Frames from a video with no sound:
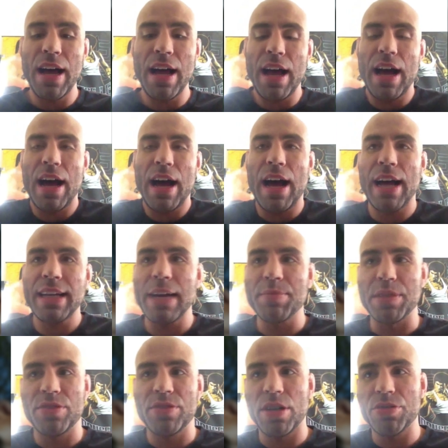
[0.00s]
I
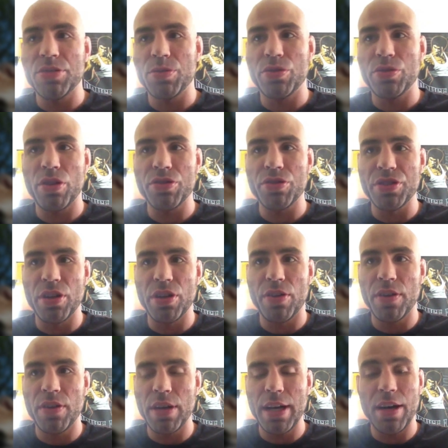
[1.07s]
kept in touch with Joe
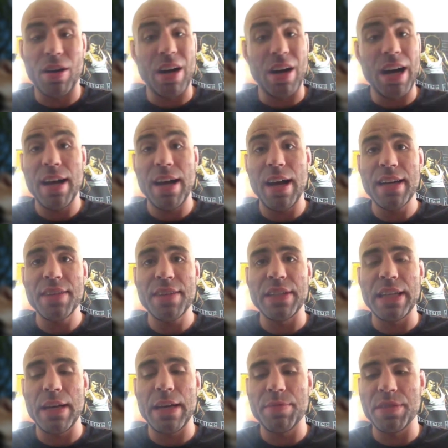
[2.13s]
Silva. Hell, I
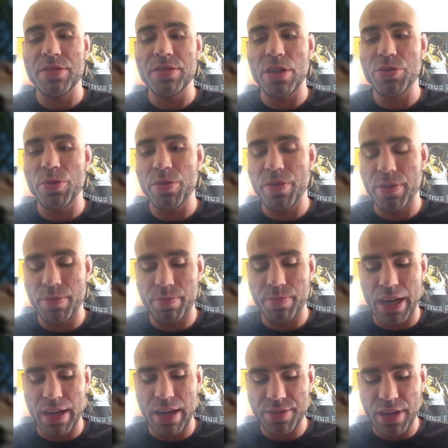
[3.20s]
even kept in touch with
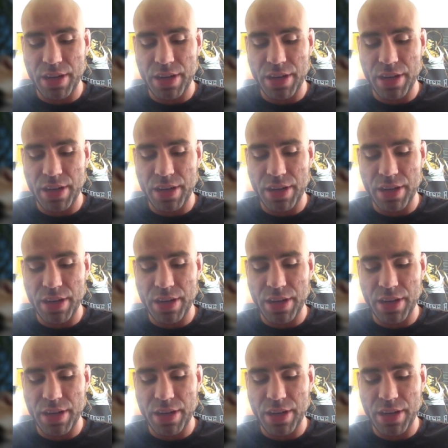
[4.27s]
him